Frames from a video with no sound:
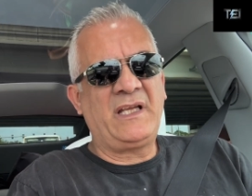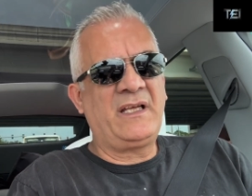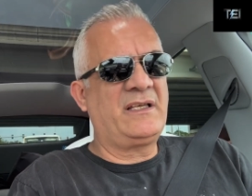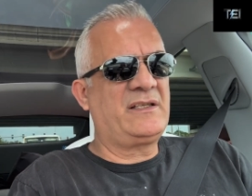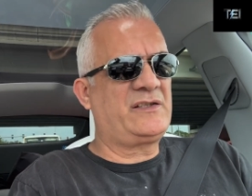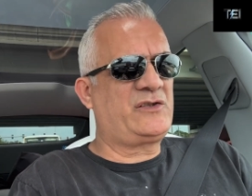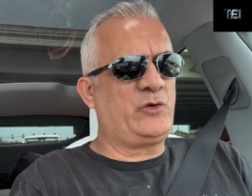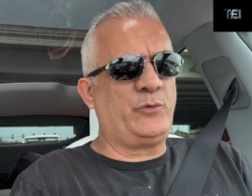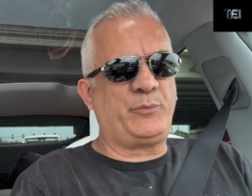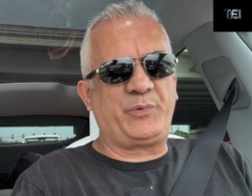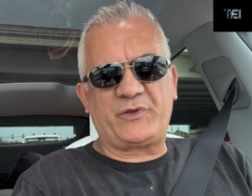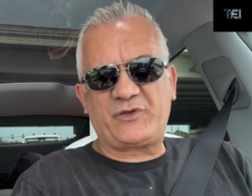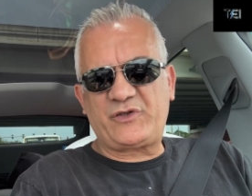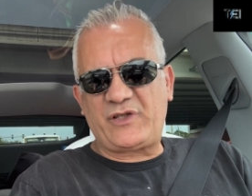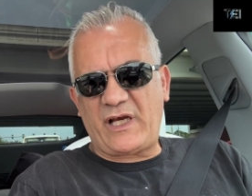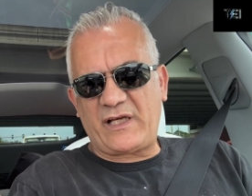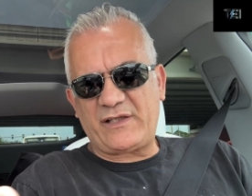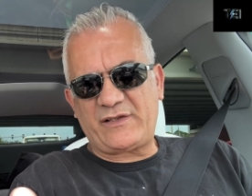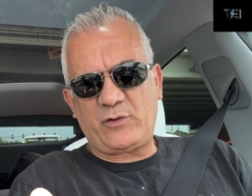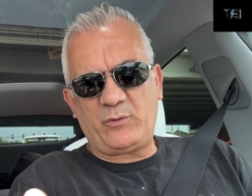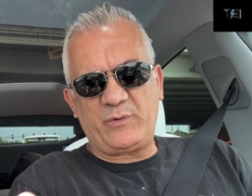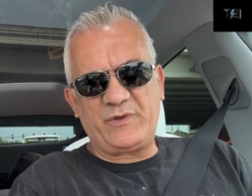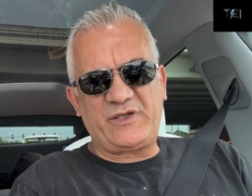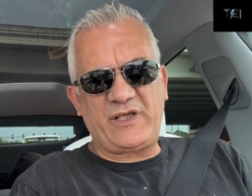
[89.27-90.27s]
Supercharge,
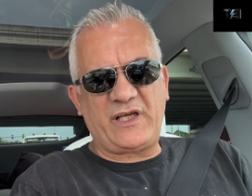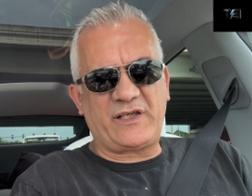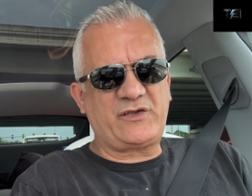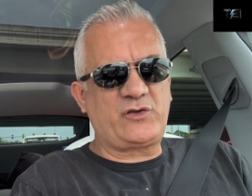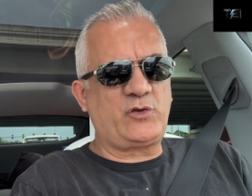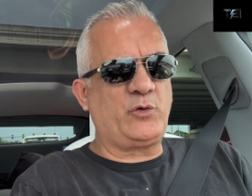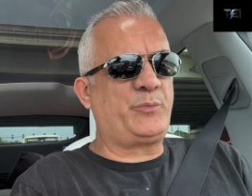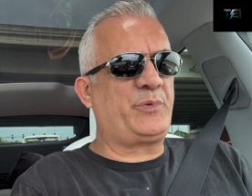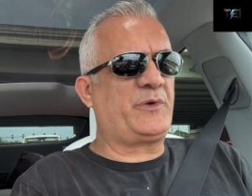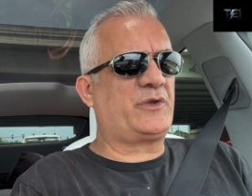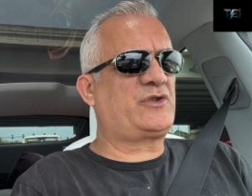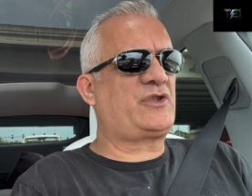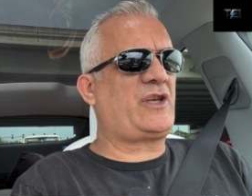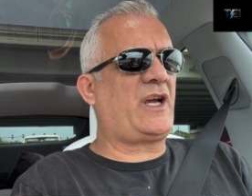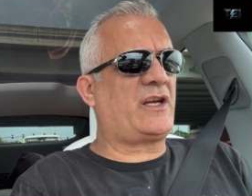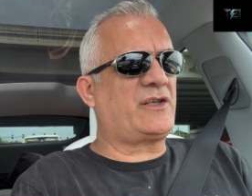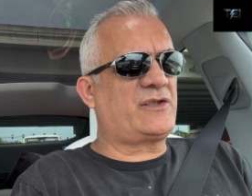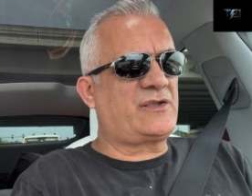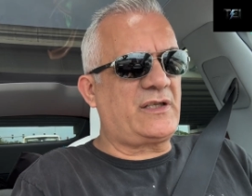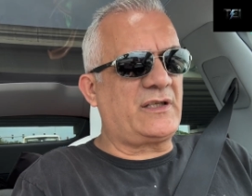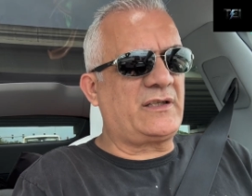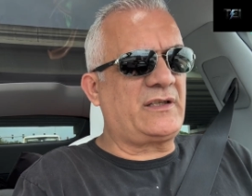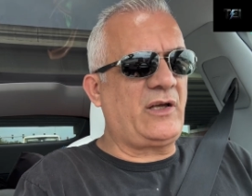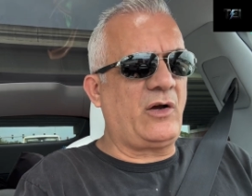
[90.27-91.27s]
so we just
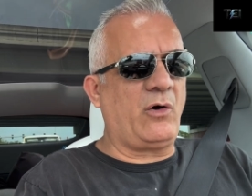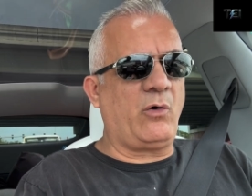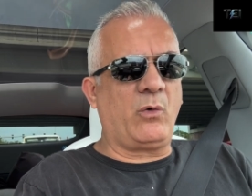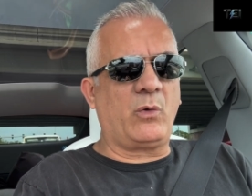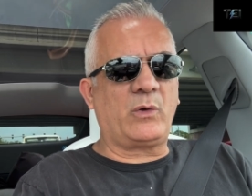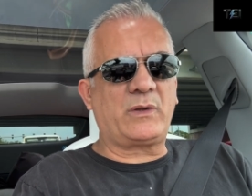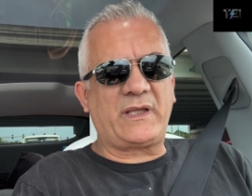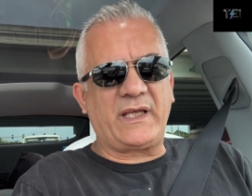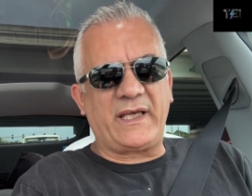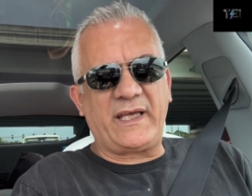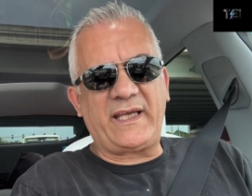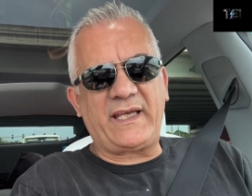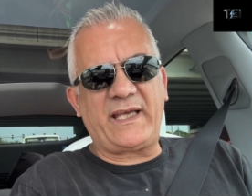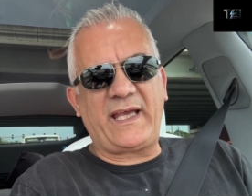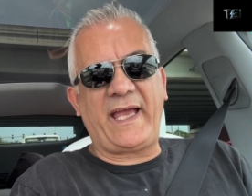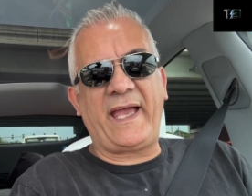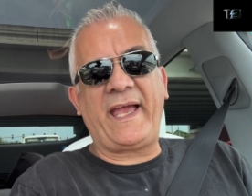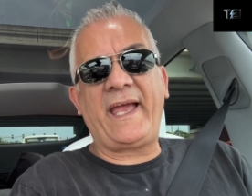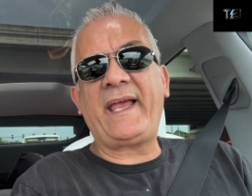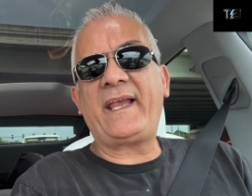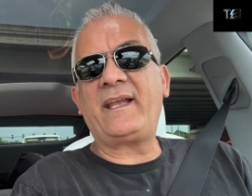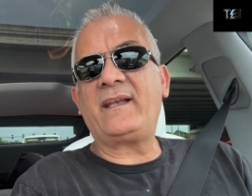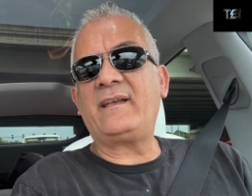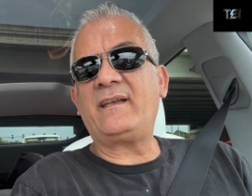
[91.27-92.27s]
supercharged it, the whole thing,
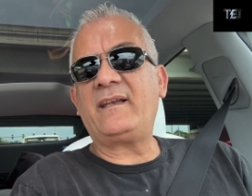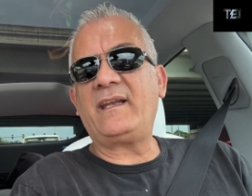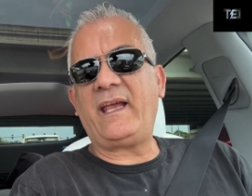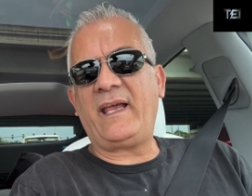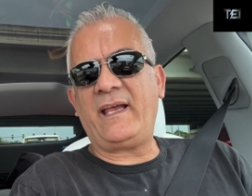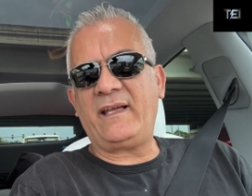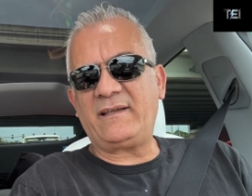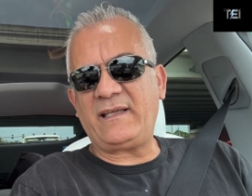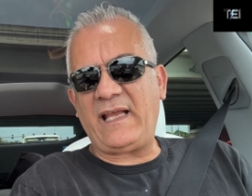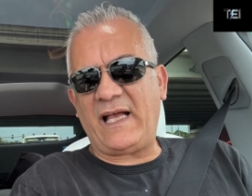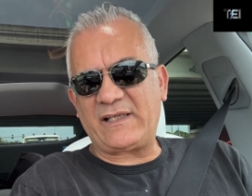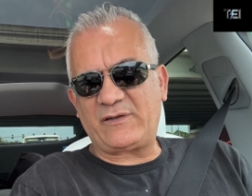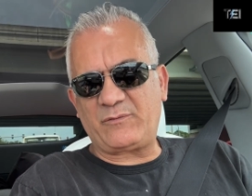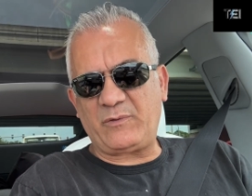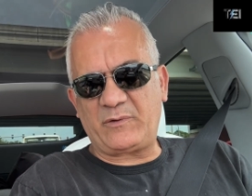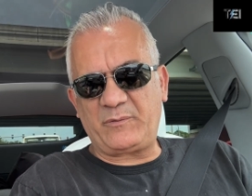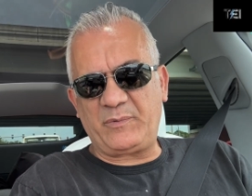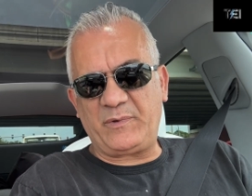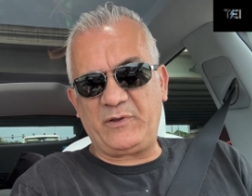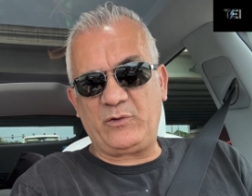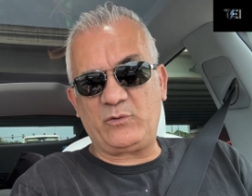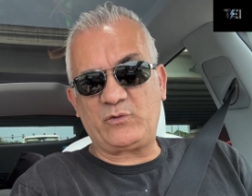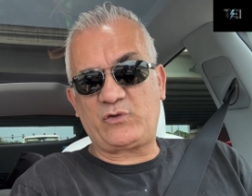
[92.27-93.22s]
and that's what we do.